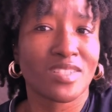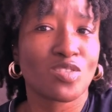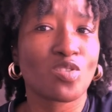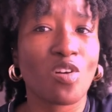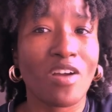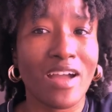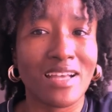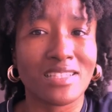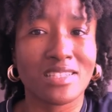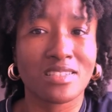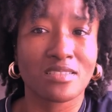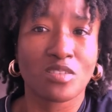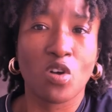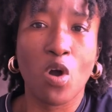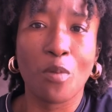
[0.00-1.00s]
talk at
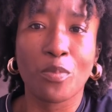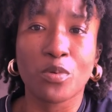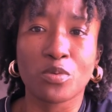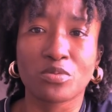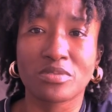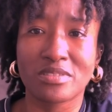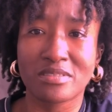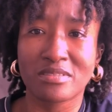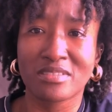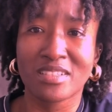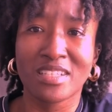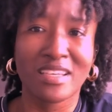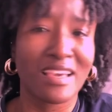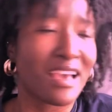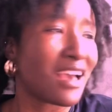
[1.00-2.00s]
couples.
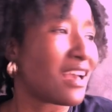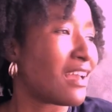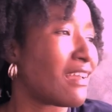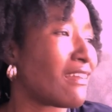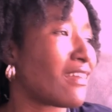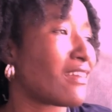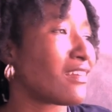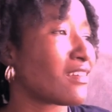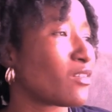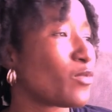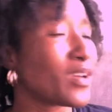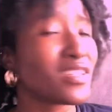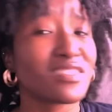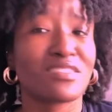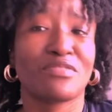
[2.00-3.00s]

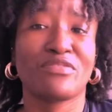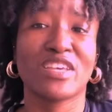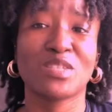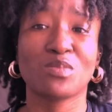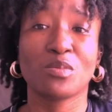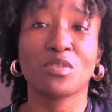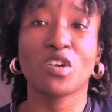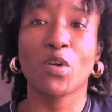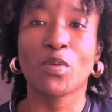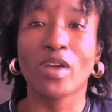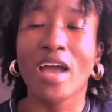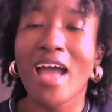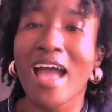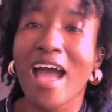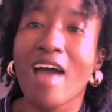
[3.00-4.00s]
When is the first baby coming?
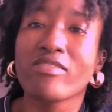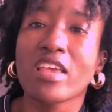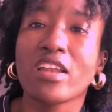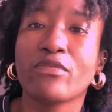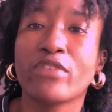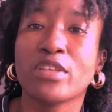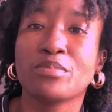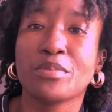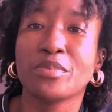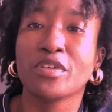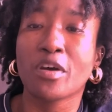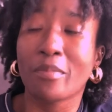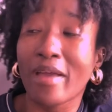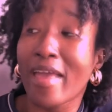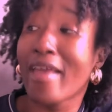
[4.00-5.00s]
After the first baby
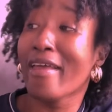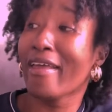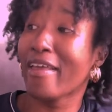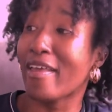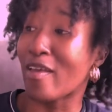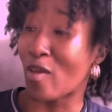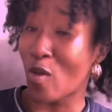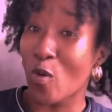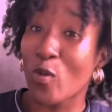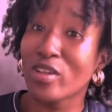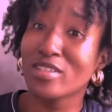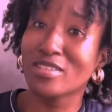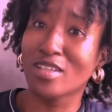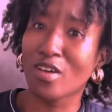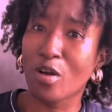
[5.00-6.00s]
coming,
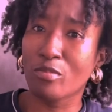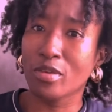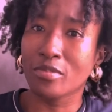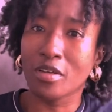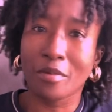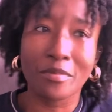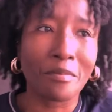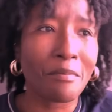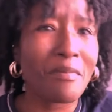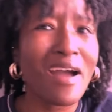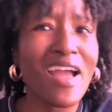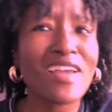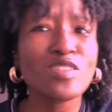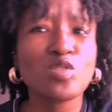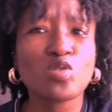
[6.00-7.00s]
when is the second baby coming?
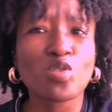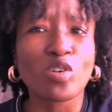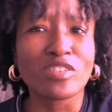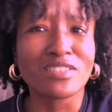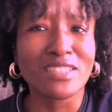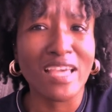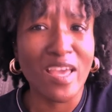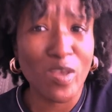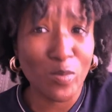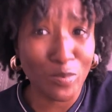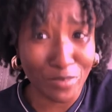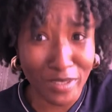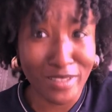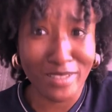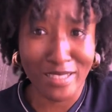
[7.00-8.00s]
Mind your damn
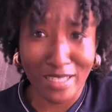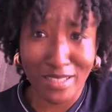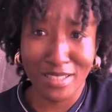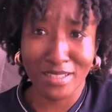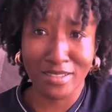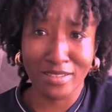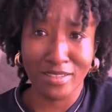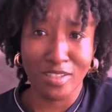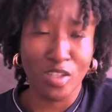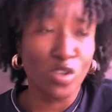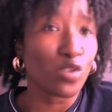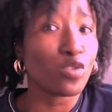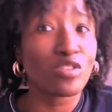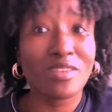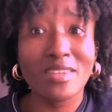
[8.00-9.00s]
business.
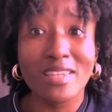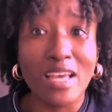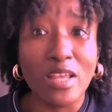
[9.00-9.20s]
You think